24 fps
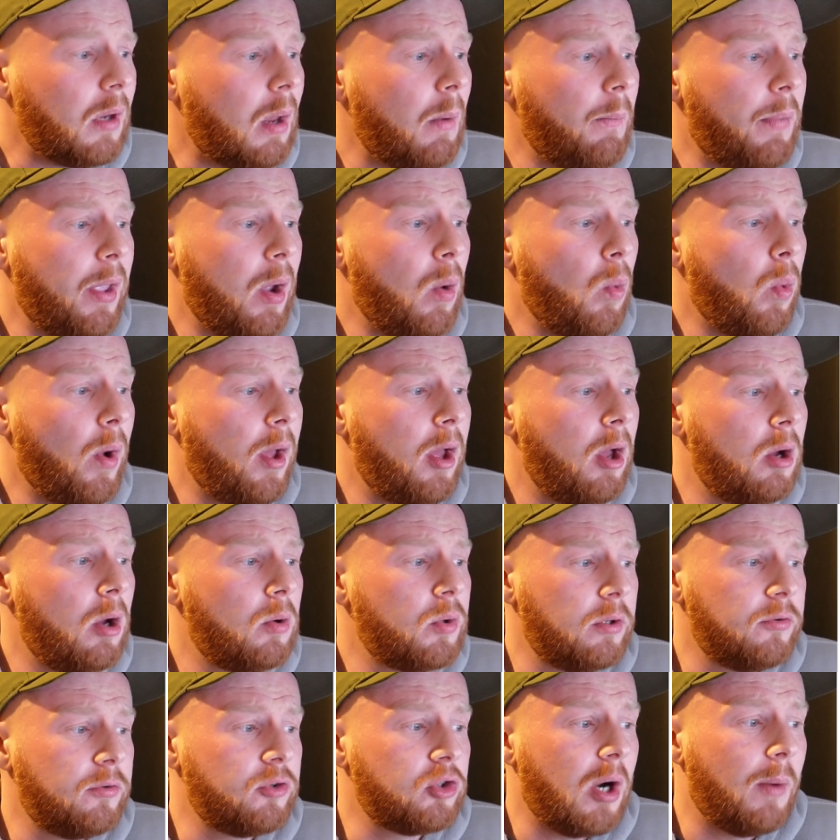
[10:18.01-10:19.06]
be a
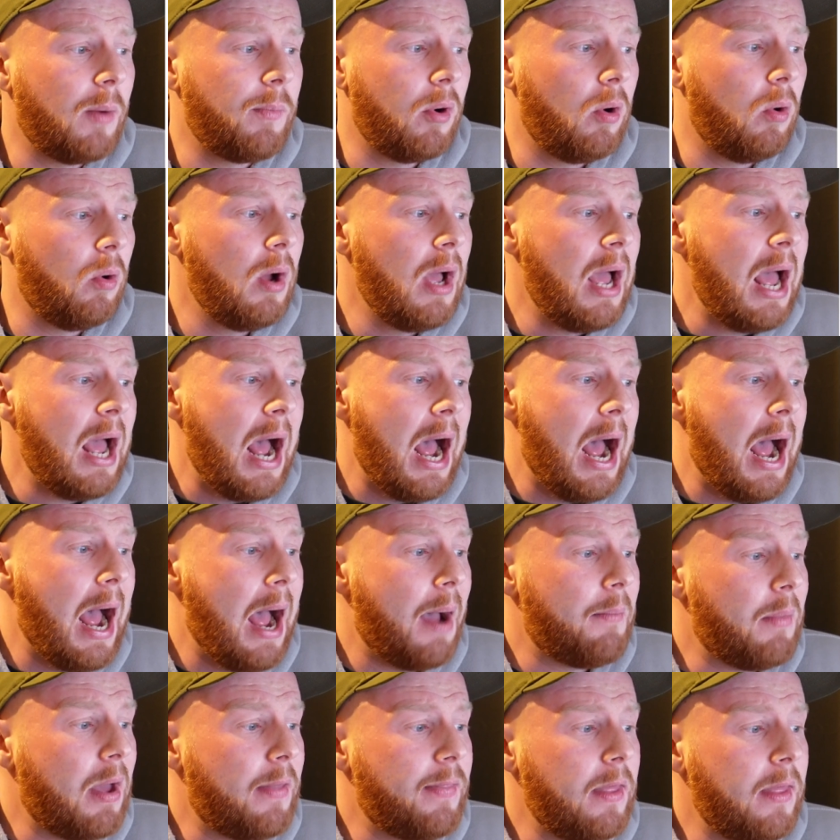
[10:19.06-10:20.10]
world of trouble.
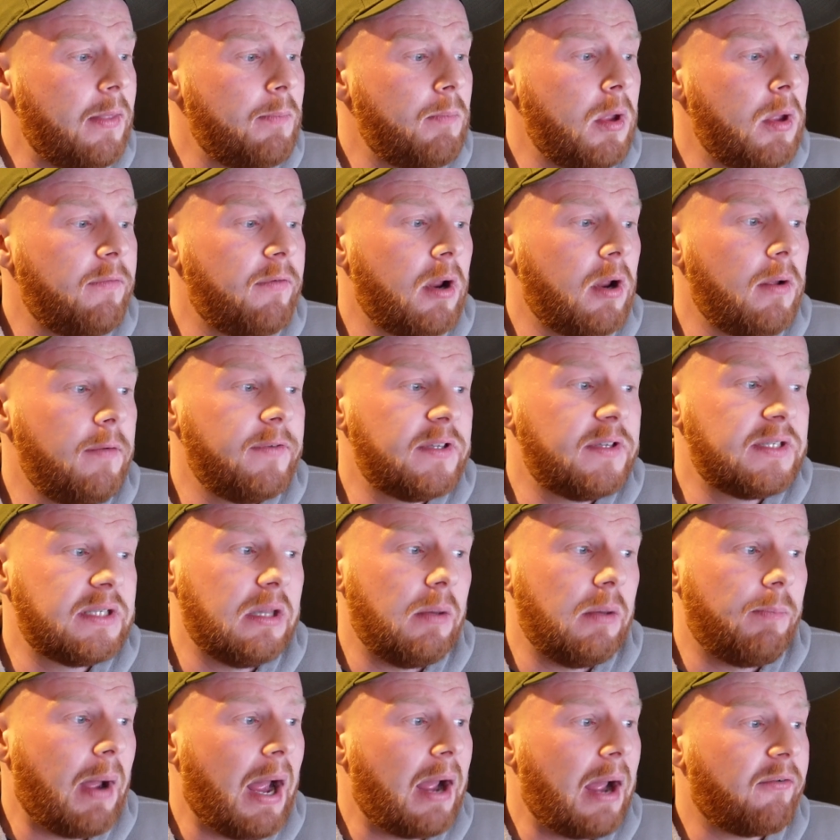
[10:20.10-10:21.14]
And then moving over to
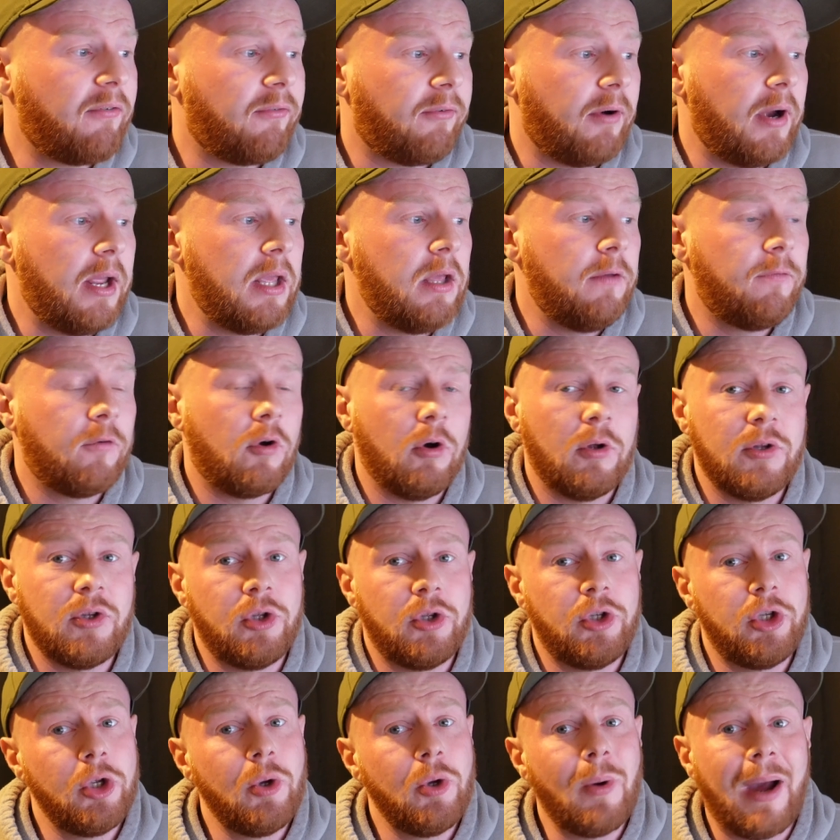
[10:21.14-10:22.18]
the back three, you've
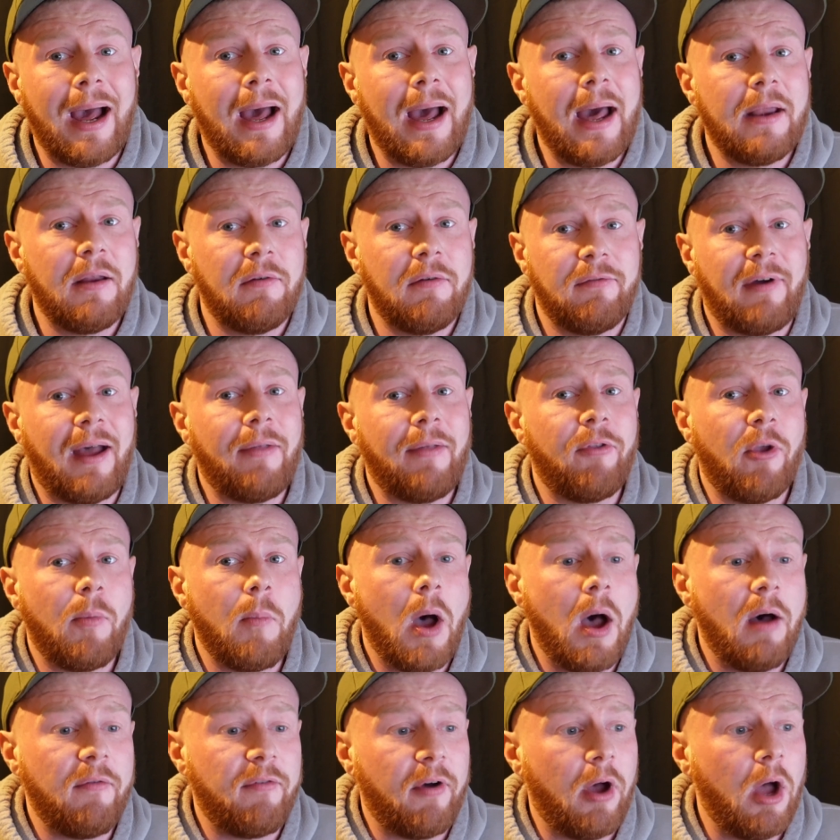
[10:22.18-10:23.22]
got Duhan van der
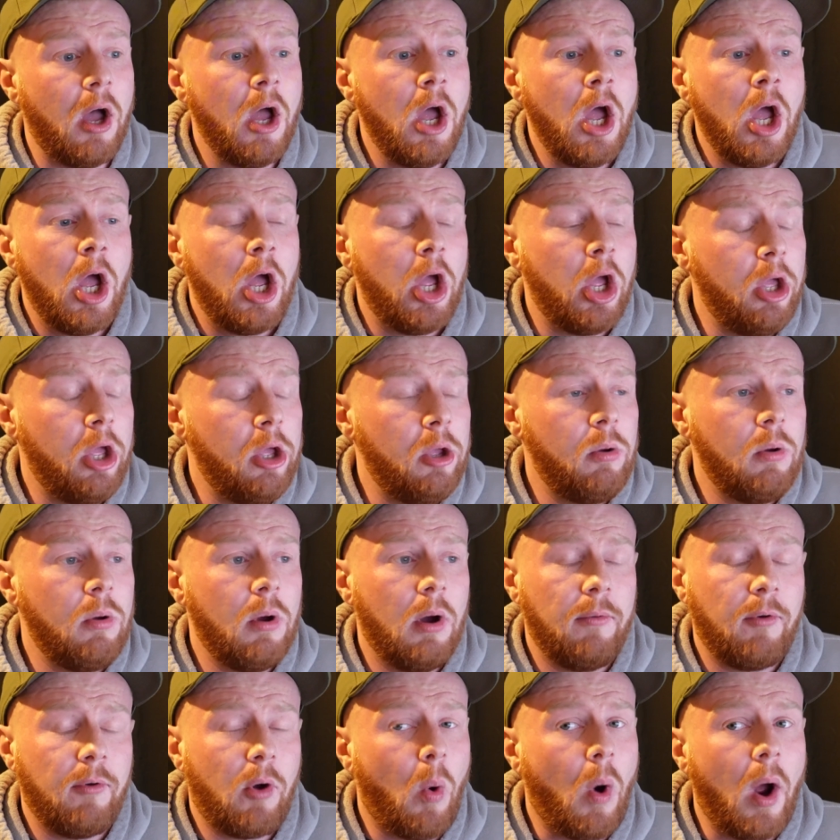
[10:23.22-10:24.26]
Merwe, who,
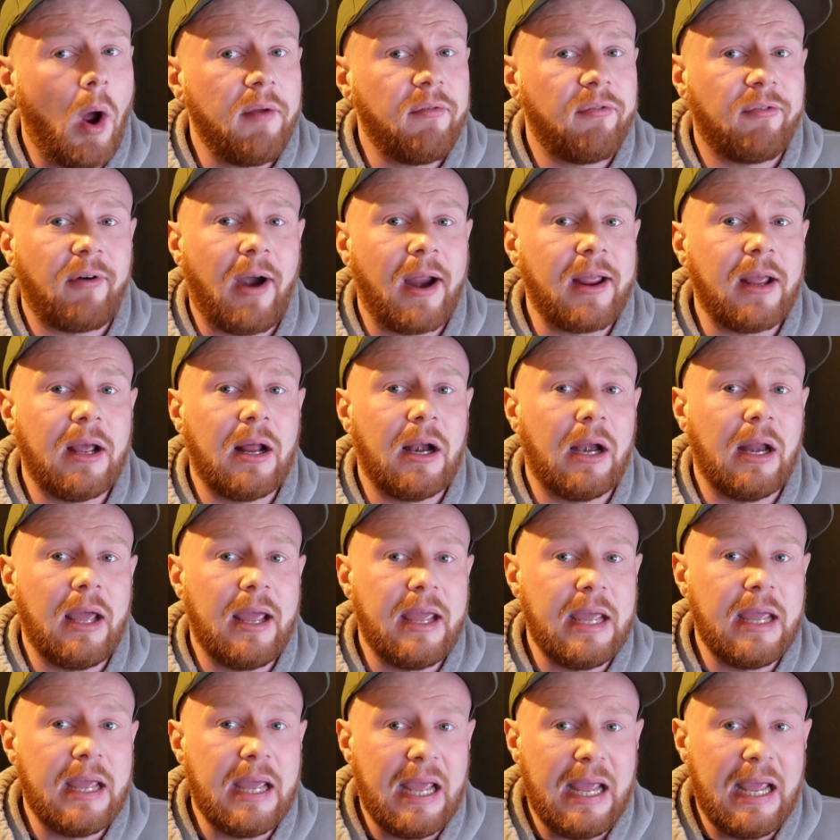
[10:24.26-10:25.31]
quite
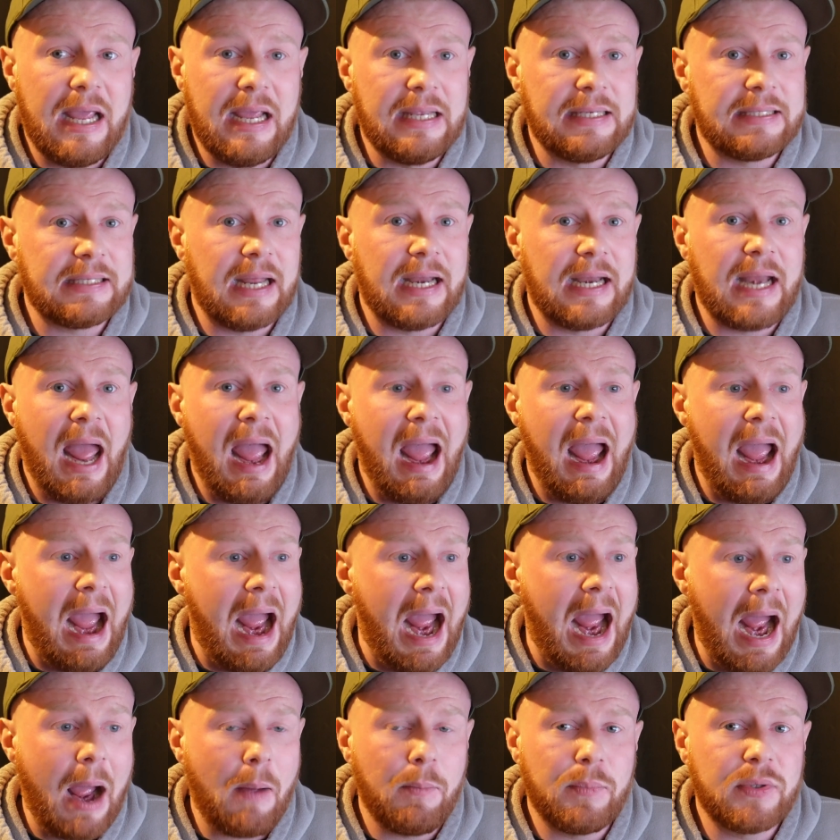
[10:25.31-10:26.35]
frankly, is an
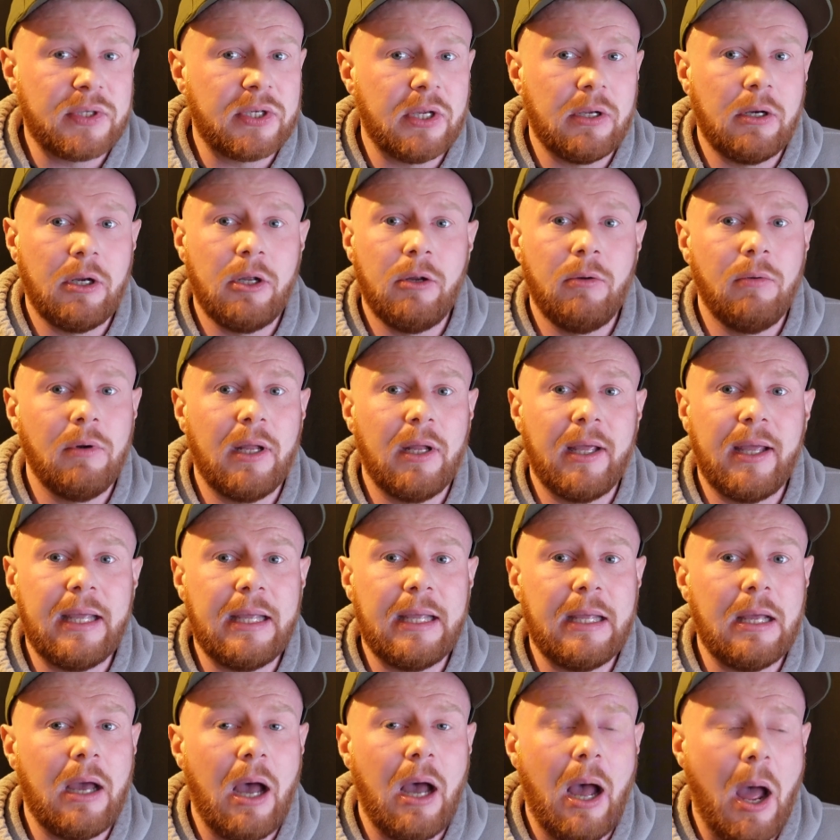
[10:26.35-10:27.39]

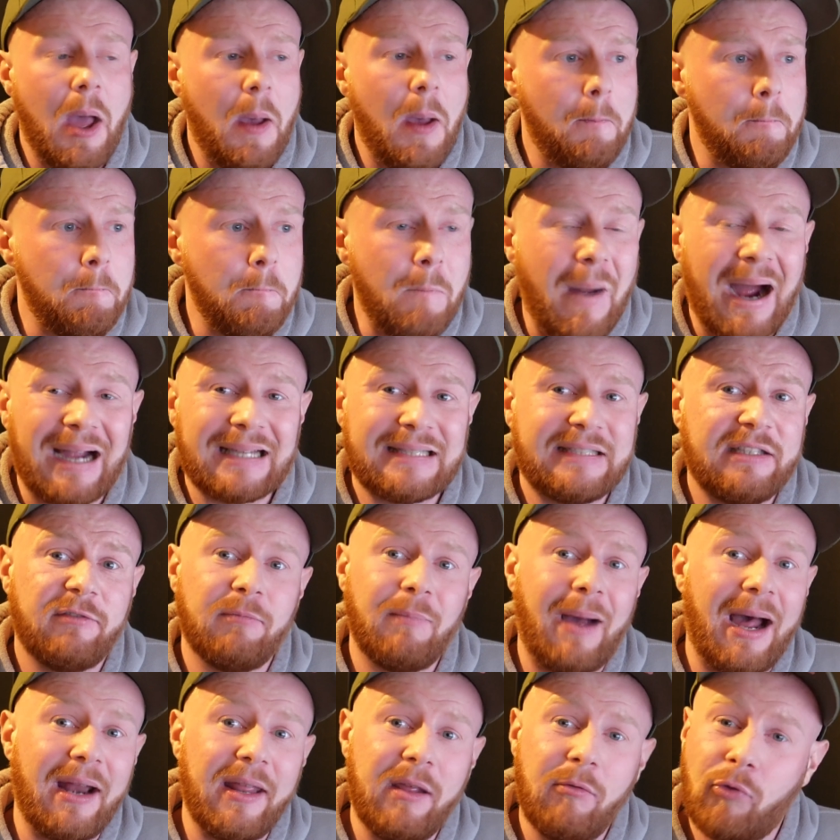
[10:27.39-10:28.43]
absolutely massive man.